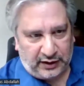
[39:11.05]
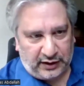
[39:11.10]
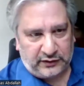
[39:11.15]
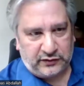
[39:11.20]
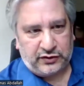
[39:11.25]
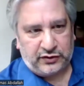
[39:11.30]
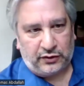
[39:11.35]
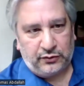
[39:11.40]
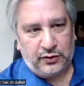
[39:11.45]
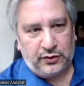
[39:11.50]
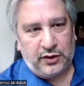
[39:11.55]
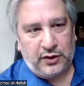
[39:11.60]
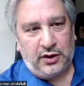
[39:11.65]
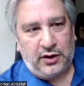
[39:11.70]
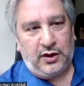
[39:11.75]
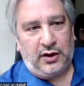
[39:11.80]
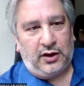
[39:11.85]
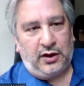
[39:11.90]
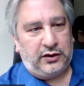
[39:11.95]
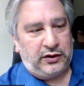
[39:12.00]
And so,
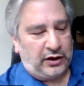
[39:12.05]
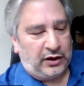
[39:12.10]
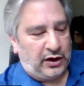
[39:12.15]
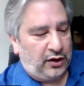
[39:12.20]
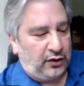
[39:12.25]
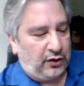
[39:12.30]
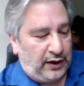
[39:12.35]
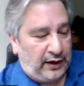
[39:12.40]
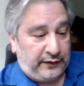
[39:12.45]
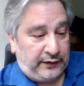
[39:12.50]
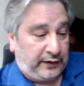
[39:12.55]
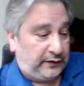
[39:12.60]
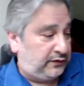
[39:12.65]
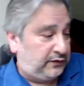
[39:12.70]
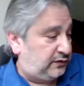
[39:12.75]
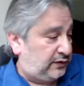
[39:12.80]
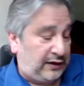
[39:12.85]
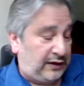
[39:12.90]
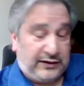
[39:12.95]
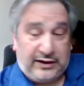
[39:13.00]
and
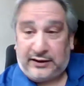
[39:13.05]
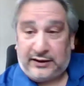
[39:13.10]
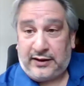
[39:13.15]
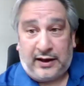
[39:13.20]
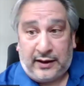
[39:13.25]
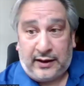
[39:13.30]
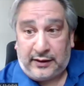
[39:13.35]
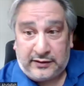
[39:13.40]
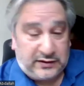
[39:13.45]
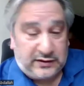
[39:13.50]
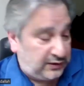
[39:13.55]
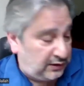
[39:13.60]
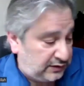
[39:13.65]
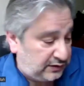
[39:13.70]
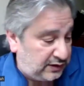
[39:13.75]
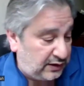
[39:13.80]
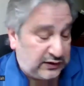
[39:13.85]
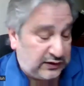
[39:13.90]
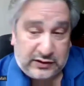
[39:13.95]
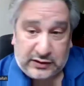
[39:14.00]
it's not that doesn't
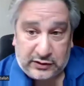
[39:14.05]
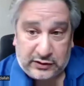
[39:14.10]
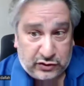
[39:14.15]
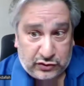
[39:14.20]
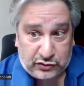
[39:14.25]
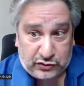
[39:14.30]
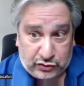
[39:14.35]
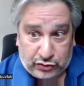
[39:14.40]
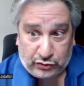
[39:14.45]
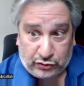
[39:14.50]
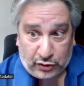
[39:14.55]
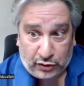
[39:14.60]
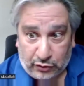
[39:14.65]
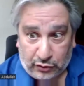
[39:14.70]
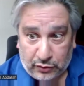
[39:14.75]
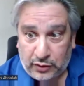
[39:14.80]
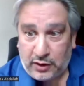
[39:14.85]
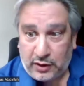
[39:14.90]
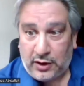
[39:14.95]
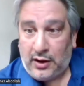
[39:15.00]
exist, it's
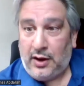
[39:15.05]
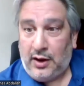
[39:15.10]
true,